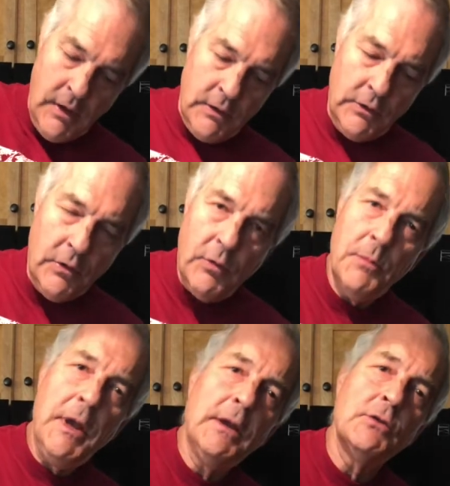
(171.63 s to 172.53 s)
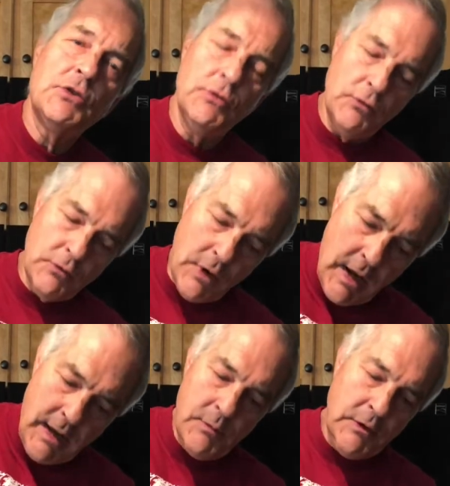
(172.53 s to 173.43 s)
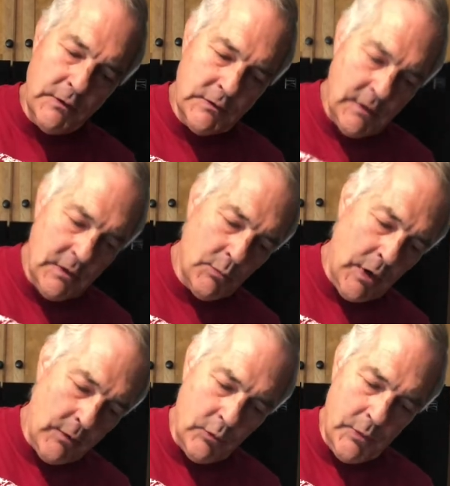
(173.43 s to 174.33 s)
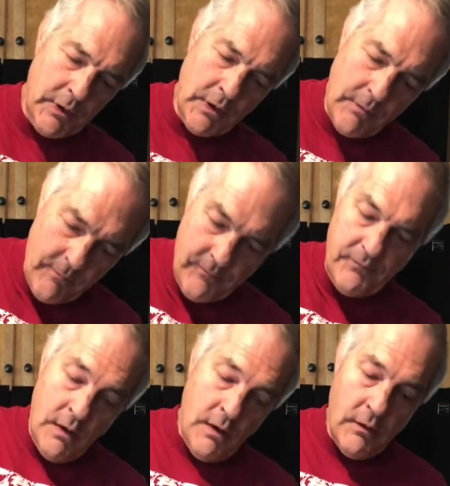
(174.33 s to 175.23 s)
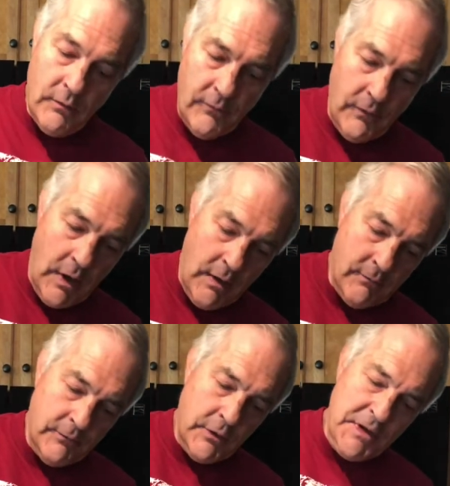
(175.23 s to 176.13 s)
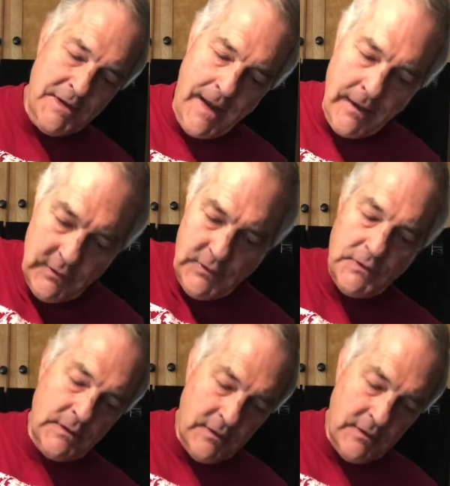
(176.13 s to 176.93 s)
You don't want to make it too dry because then the bread will become very dense.